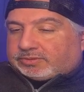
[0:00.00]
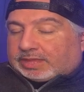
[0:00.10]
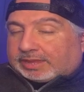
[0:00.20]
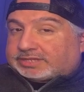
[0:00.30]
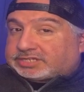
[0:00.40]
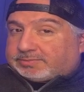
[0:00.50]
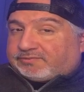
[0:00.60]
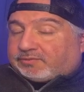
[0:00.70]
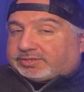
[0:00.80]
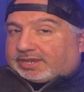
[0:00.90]
like I said
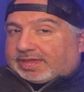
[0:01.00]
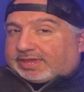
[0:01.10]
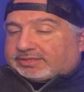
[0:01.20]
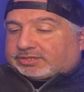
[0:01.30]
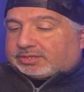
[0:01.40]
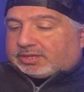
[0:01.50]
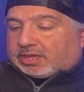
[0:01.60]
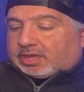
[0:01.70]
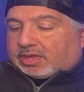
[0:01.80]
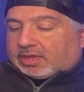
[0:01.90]
before in the last
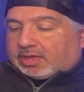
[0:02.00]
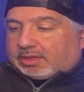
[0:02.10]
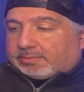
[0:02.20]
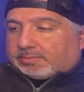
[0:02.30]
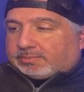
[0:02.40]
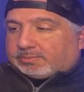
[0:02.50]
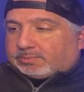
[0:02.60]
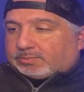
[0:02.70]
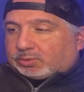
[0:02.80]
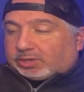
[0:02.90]
uh,
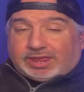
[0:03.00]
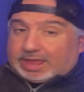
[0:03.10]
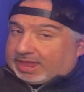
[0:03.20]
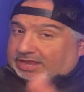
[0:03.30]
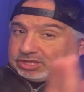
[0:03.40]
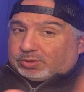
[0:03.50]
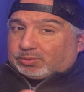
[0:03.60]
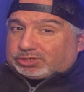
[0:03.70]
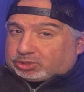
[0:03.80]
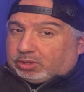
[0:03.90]
New Year, and, and I just want
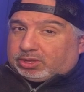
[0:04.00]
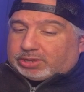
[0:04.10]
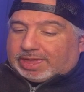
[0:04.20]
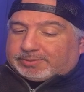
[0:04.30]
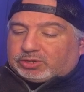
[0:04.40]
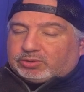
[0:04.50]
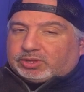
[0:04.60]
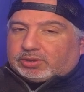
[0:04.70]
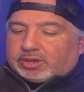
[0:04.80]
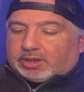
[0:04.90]
to wish you all a happy New
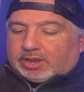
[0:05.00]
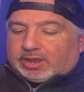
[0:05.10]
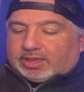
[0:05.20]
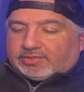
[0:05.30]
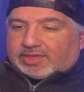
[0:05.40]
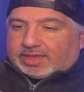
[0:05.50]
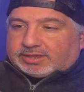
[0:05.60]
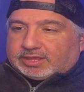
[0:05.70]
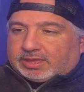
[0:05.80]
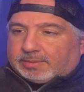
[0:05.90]
Year.
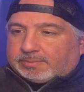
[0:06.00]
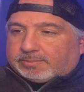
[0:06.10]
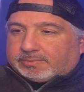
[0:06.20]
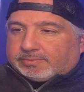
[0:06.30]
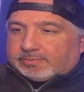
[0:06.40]
That um,